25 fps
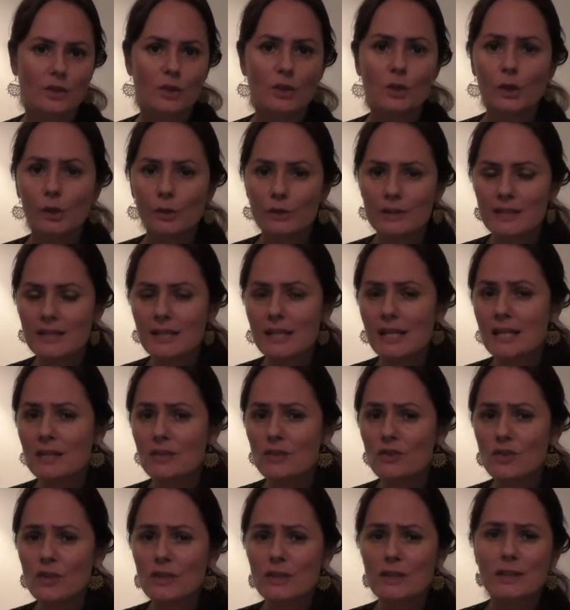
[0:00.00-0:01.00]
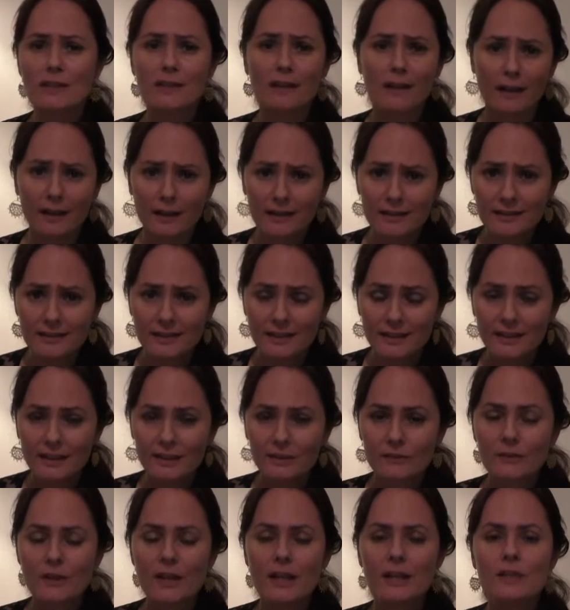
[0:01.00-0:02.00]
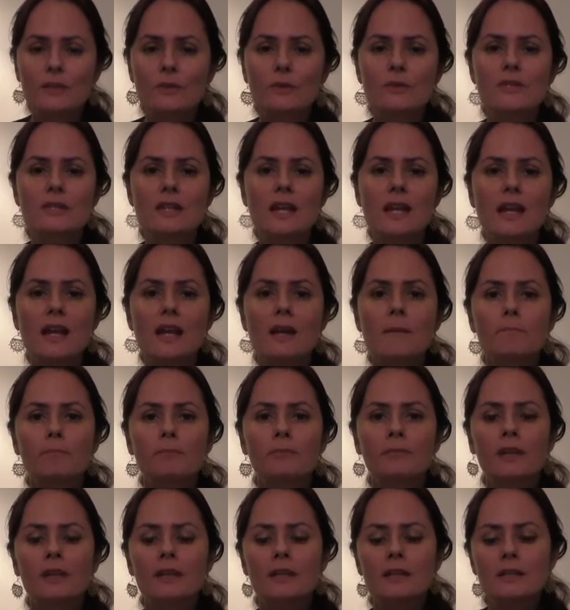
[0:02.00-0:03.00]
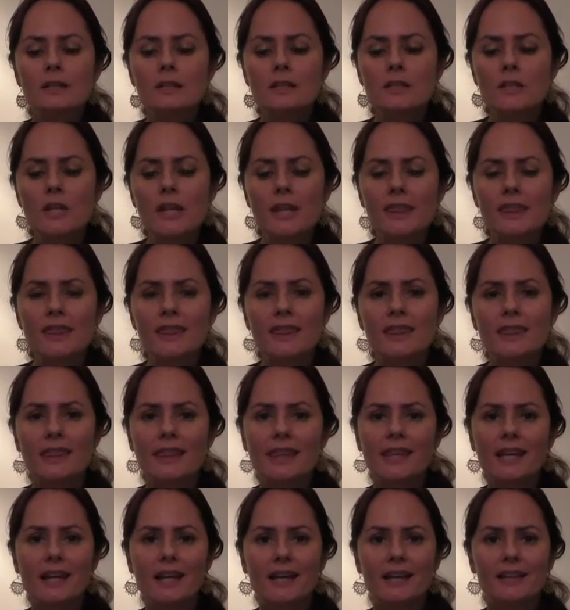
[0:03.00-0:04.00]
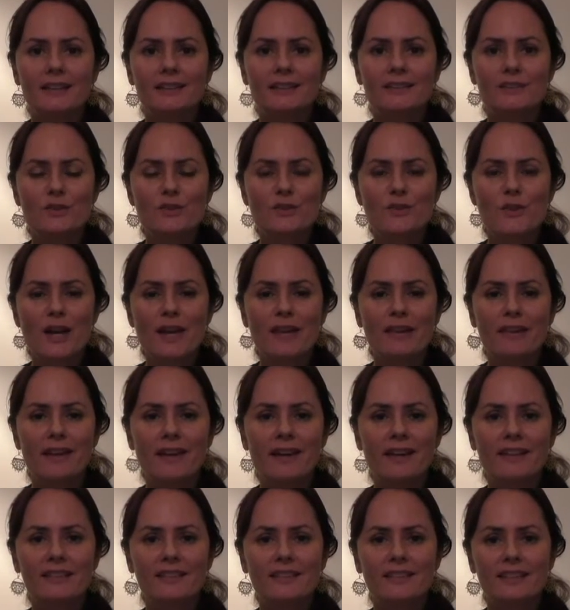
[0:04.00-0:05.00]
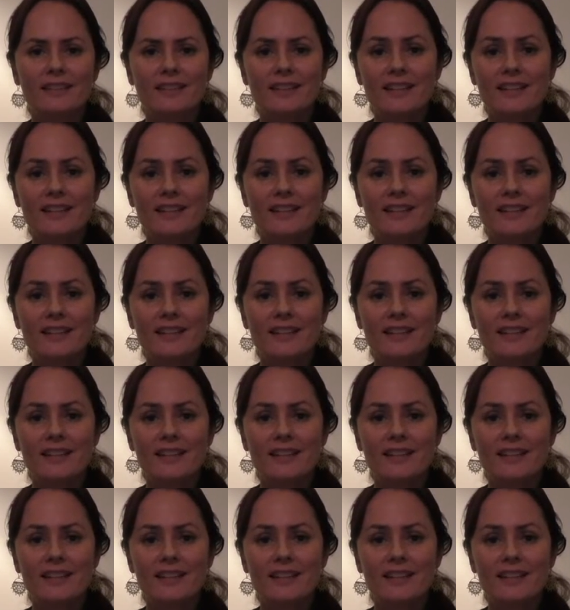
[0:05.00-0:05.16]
So you don't say Citta, right? You say Citta. Try that.